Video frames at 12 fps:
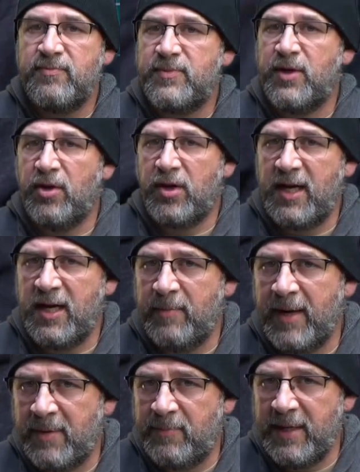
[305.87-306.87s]
They're looking to
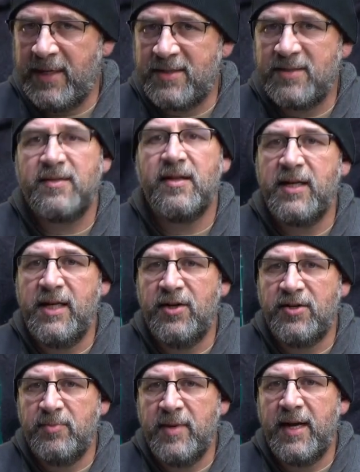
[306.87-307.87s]
make peace. The
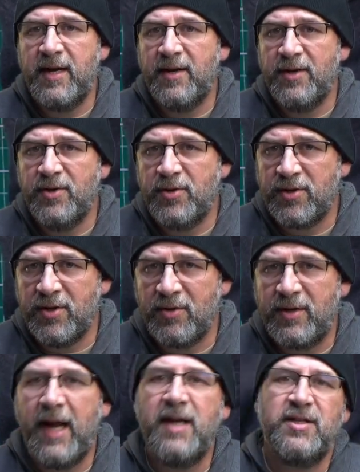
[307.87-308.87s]
leaders meet in a neutral
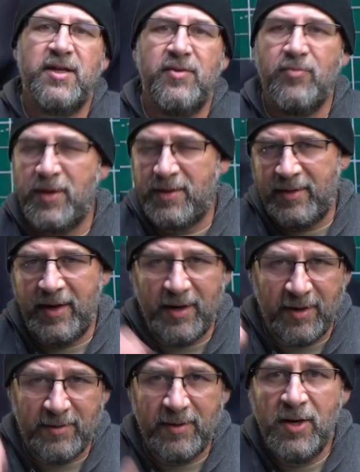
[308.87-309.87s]
location with
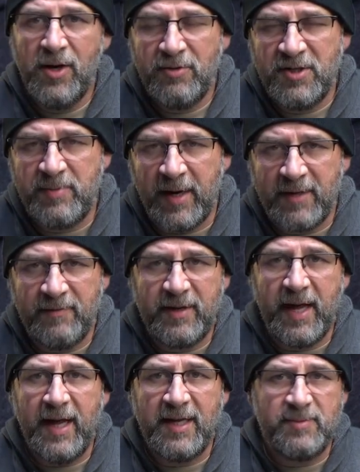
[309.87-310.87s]
their respective
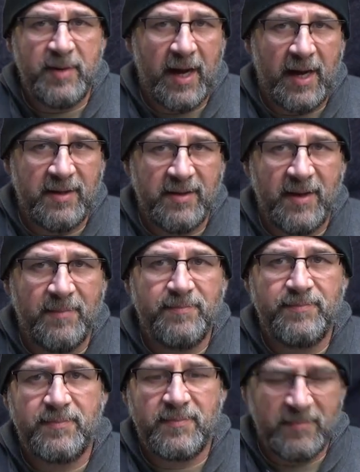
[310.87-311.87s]
gangs behind them.
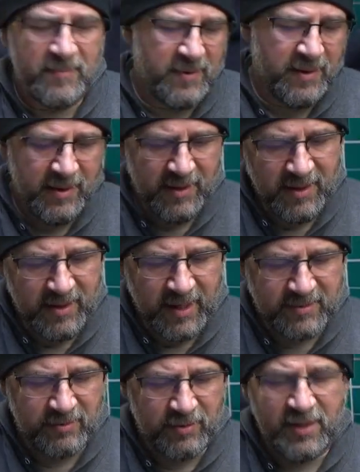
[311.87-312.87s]
And
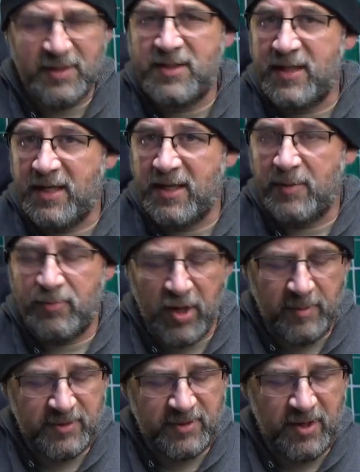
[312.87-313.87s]
that's what we're going to see in the
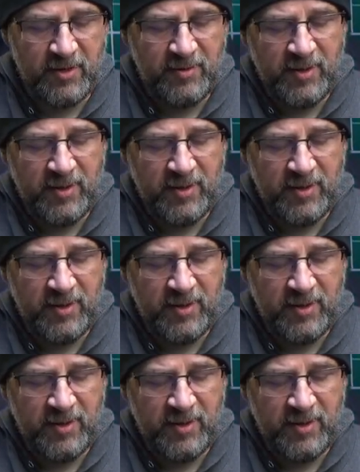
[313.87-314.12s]
deployment zone.